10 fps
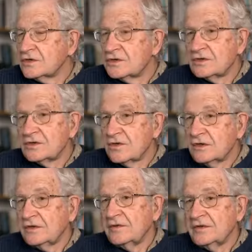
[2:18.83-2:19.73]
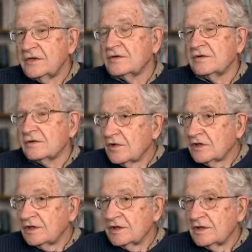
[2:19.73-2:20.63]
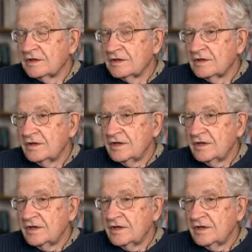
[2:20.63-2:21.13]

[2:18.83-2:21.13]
students talking to each other and working together.